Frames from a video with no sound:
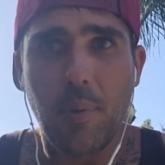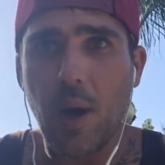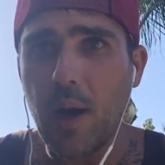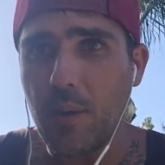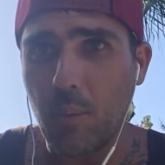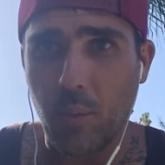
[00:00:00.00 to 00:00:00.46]

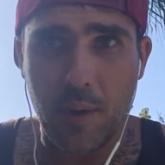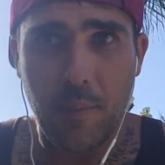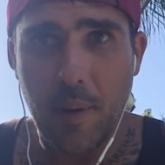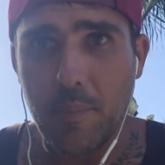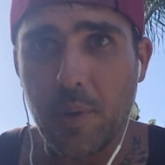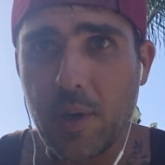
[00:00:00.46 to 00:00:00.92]
bought one of
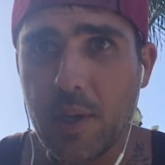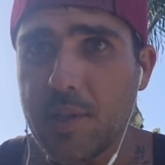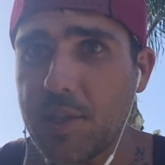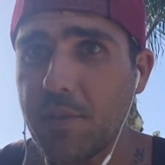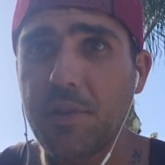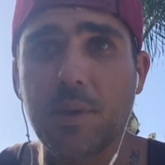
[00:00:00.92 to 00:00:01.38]
my
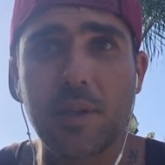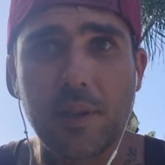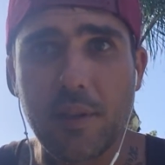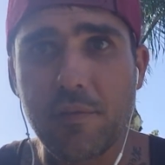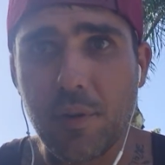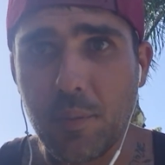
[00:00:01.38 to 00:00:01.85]
books, if you
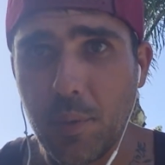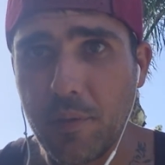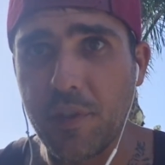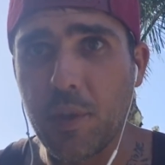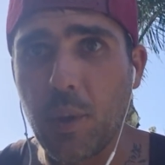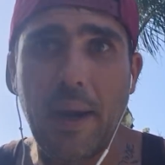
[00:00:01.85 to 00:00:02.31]
can leave a
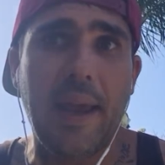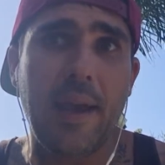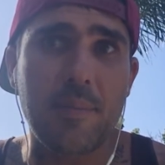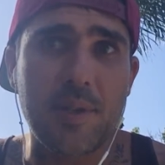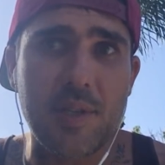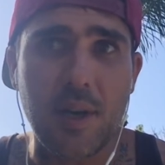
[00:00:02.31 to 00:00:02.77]
review on
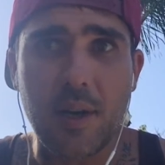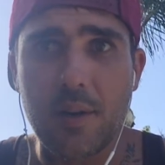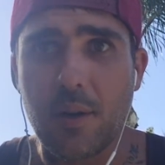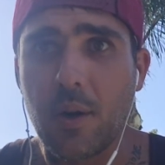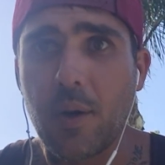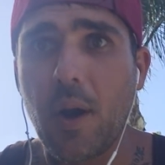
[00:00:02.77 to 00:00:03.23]

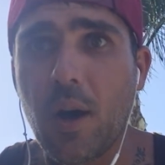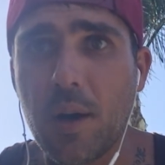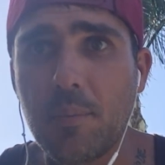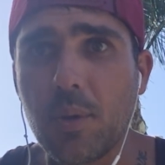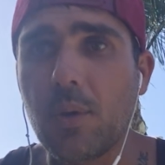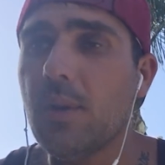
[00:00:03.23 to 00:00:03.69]
Amazon or on
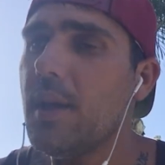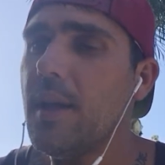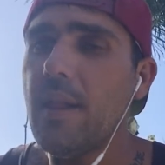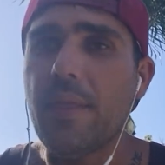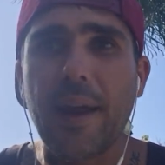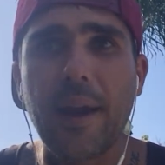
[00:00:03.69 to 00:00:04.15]
Audible,
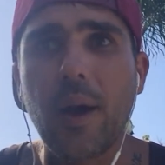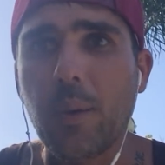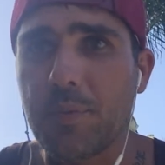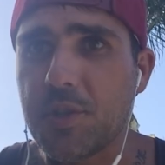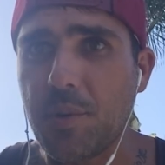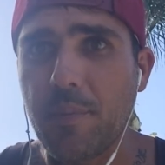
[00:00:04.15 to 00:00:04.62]
that
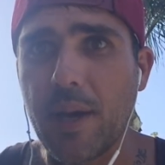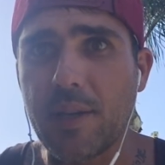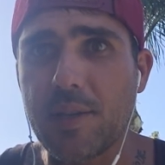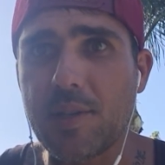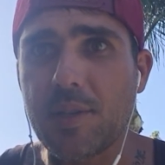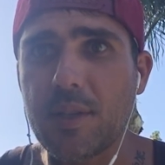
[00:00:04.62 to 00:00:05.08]
helps
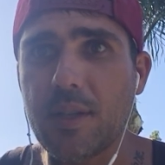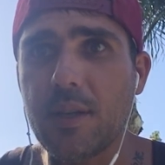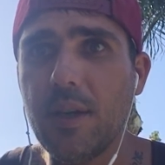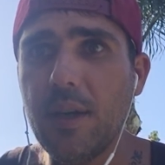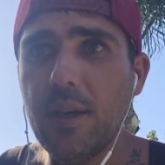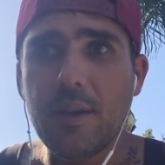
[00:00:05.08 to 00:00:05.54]

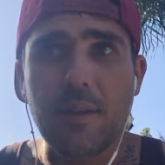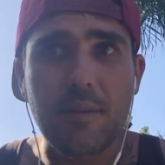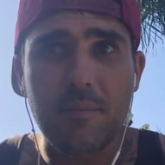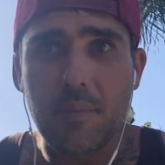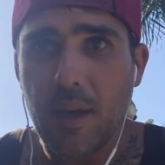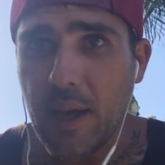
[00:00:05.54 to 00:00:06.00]
tremendously.
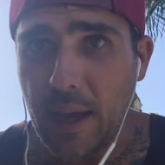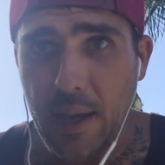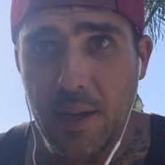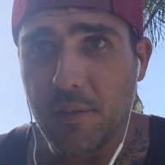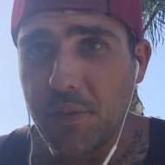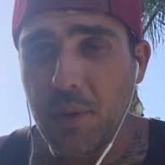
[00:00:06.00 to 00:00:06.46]

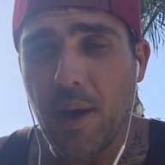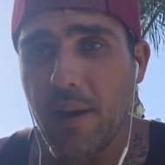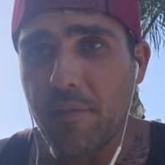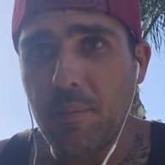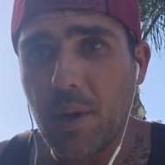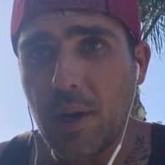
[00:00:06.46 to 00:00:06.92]
And if you
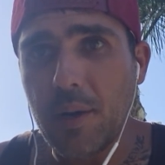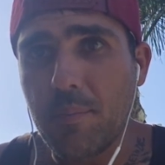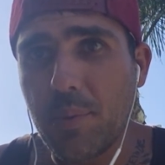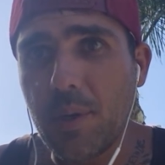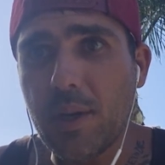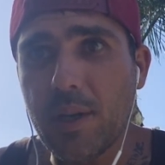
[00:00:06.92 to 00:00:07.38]
haven't bought a
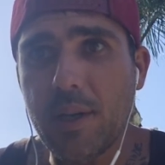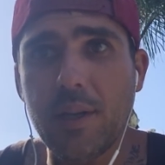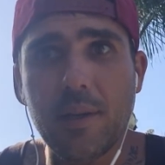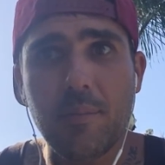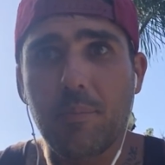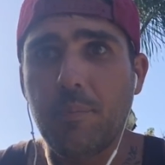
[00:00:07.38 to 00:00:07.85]

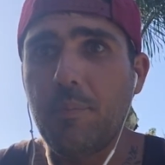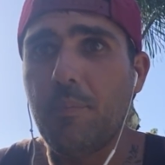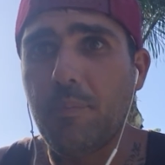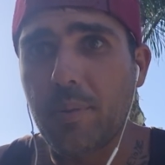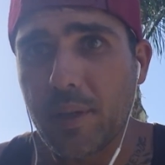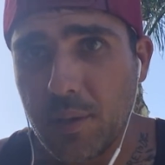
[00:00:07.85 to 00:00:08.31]
book,
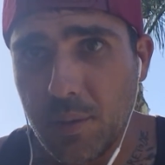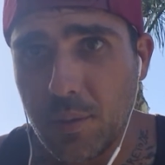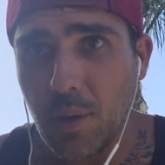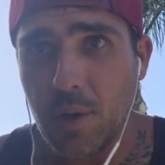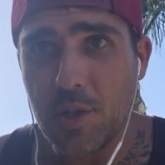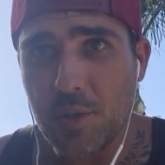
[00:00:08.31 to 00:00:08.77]
but
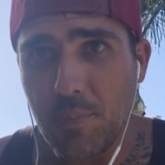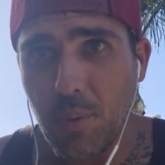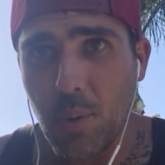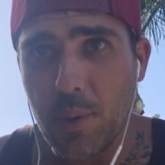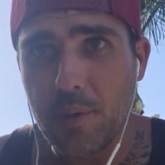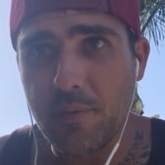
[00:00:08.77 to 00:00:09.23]
you are
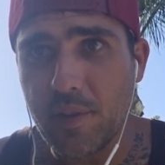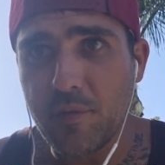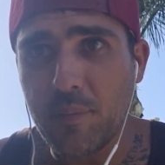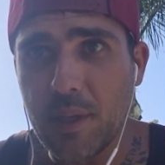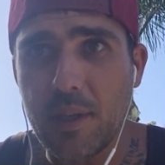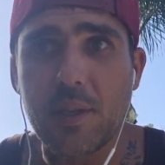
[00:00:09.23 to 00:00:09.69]
supportive
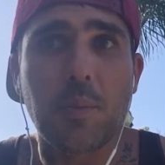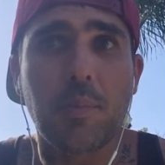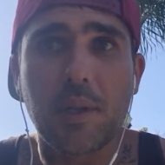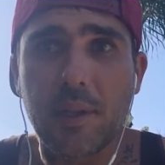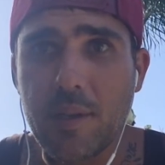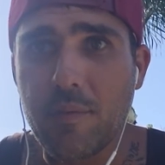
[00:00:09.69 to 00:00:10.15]
of me and you
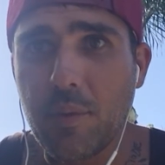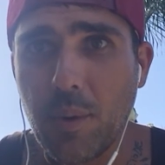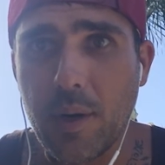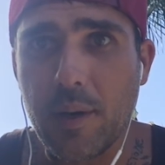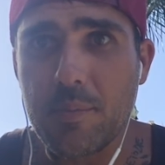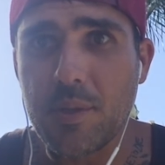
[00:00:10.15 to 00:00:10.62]
believe in
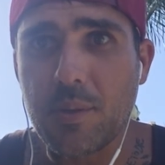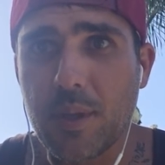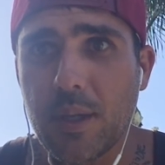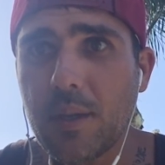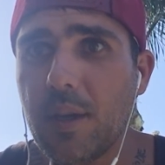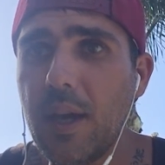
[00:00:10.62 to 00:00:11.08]
what I'm
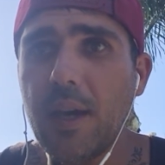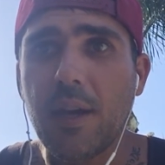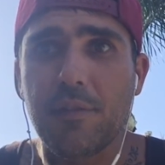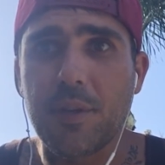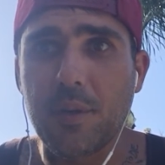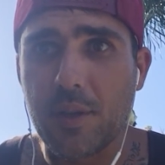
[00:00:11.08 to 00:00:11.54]
doing,
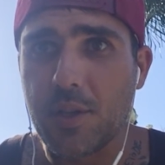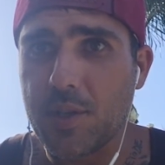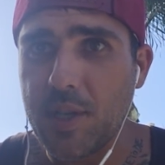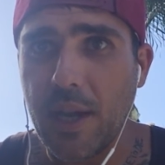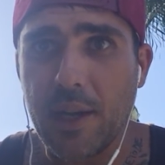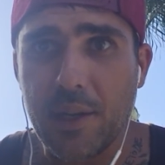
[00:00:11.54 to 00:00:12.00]
if you can
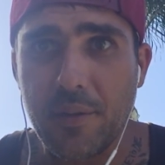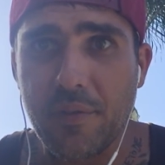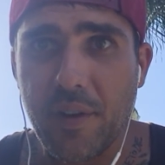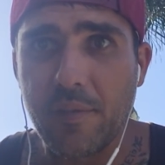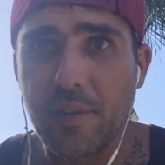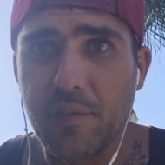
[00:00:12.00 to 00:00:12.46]
just take your
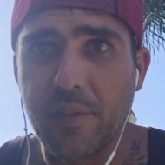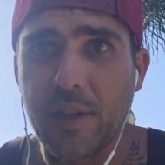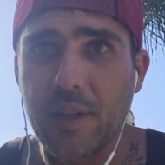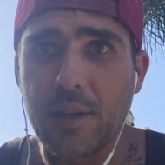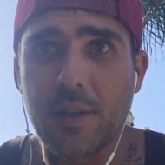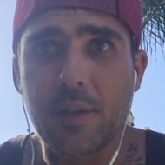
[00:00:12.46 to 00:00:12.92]
favorite
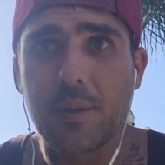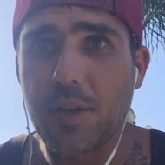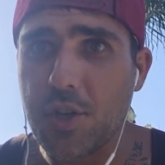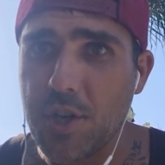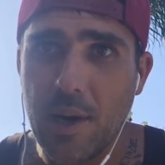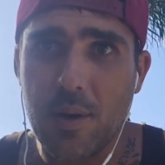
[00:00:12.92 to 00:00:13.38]
video
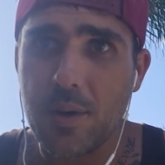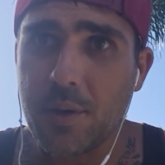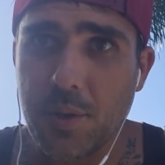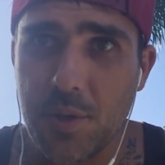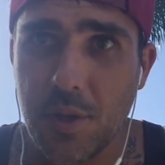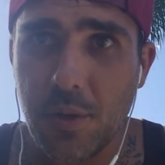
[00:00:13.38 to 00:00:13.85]
and share it
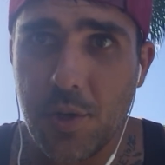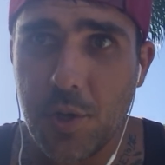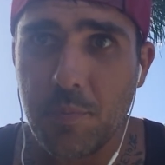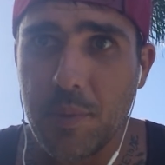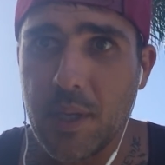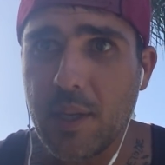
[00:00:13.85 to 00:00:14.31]
on your
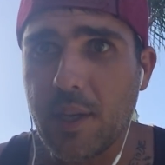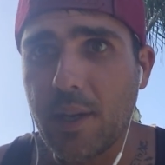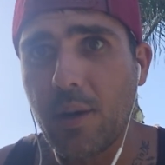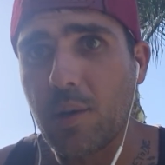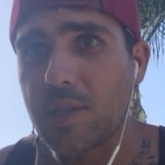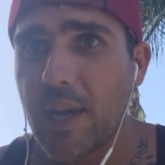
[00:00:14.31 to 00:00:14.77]
social
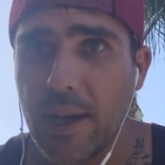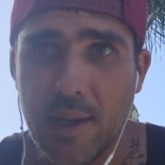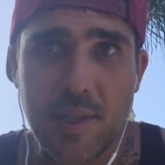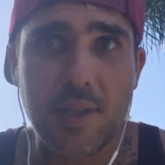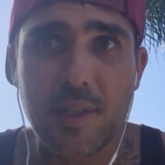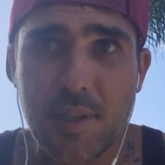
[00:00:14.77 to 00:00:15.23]
media or
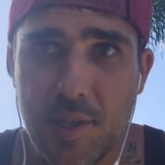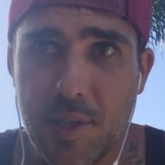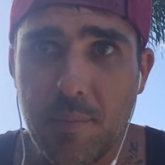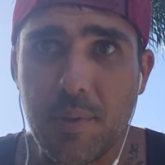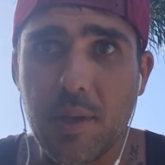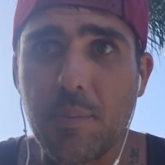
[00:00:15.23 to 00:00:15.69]
text it to
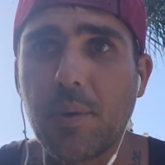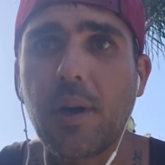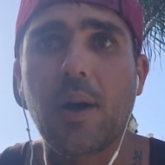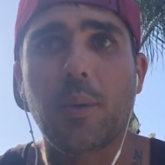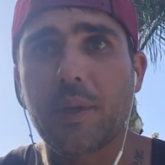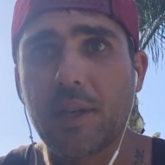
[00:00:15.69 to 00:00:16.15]
some people,
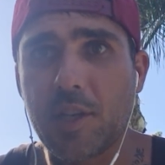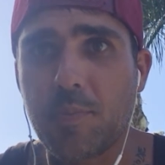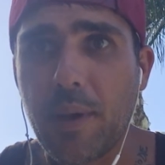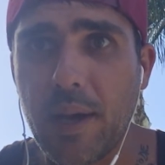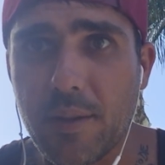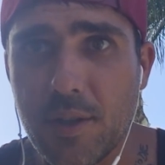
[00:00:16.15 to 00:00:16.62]
help me
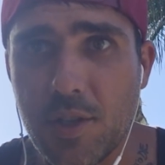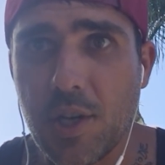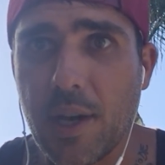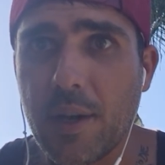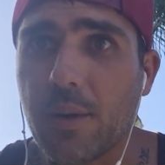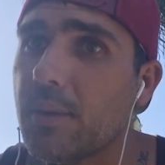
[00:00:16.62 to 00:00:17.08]
expand this
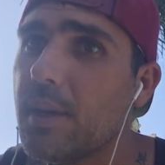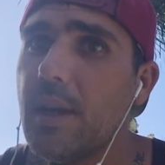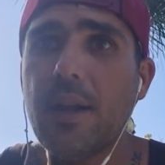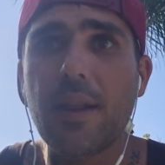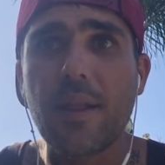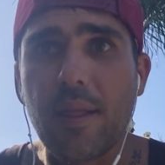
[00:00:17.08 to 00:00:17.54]
channel,
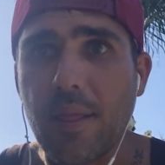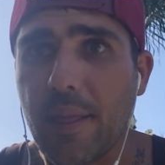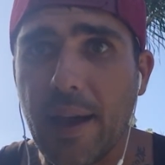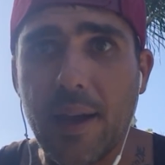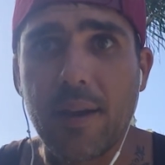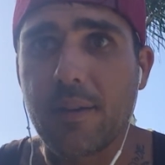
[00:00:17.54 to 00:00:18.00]

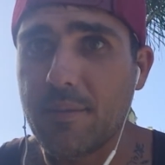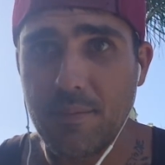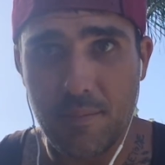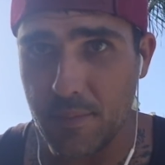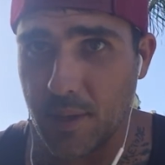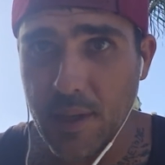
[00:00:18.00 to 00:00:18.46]
that
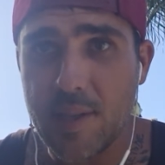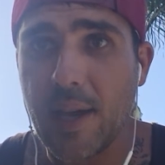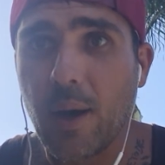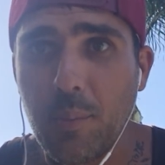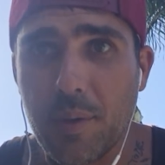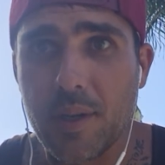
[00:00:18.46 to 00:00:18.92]
is
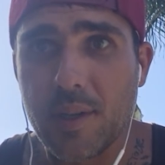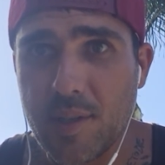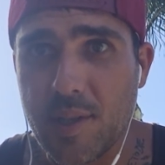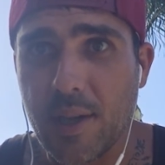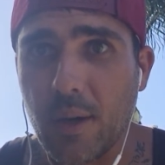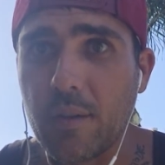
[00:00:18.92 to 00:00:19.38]
help in
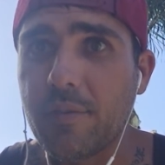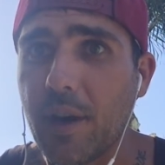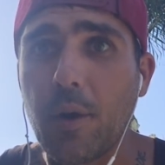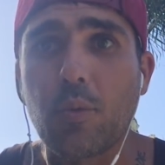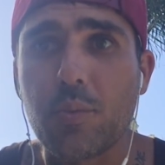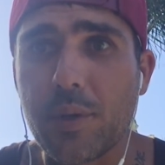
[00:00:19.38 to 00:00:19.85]
itself,
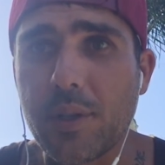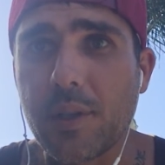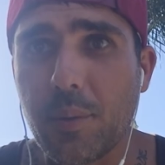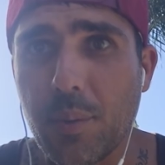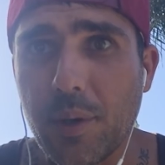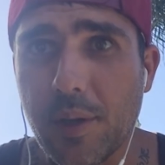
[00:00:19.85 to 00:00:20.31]
and I
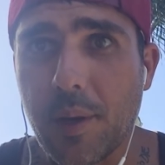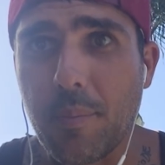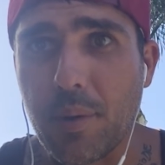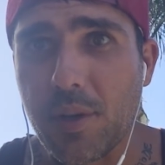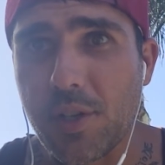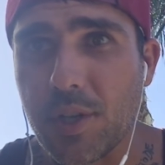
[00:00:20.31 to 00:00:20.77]
really, really
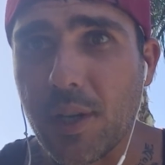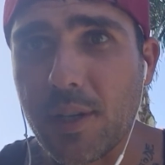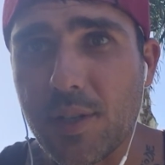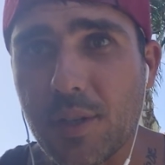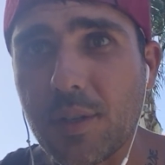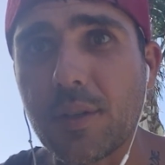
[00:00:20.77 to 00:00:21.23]

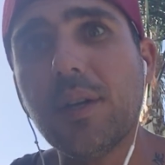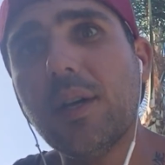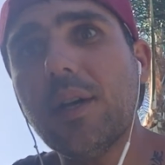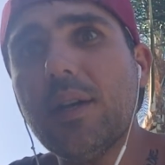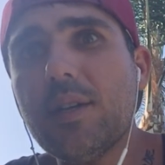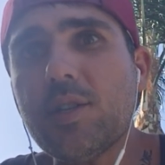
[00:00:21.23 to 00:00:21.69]
appreciate you.
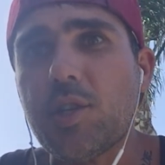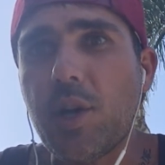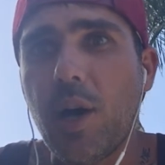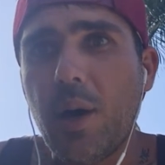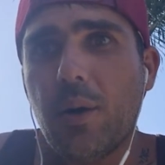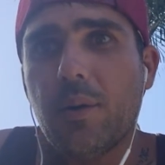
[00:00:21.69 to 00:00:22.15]

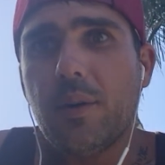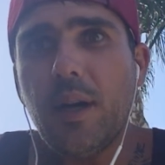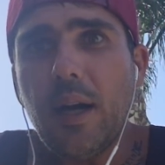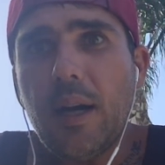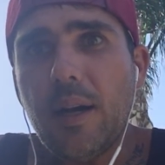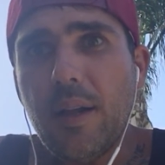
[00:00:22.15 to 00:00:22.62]
So
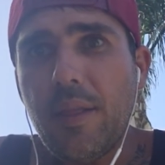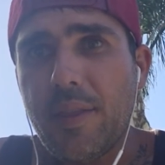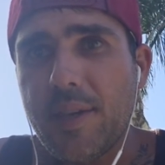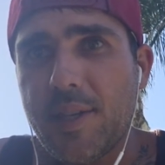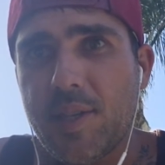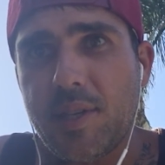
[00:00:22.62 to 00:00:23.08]

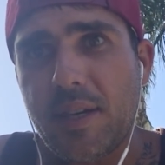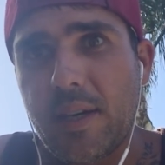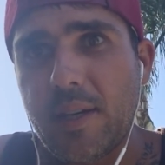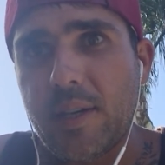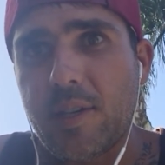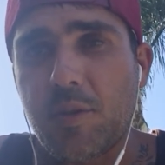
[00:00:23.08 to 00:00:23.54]
this
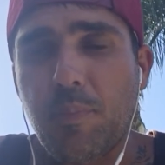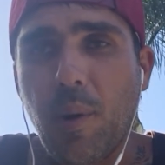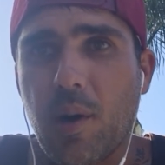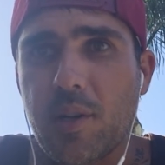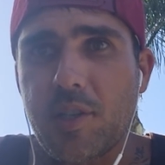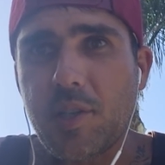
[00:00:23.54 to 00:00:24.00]
is
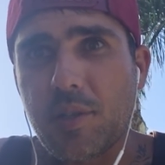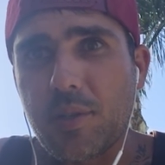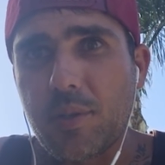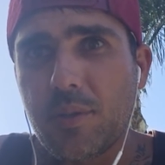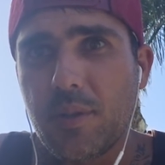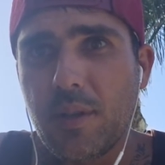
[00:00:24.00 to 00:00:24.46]
part
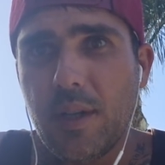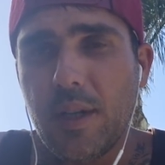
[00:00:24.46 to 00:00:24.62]
two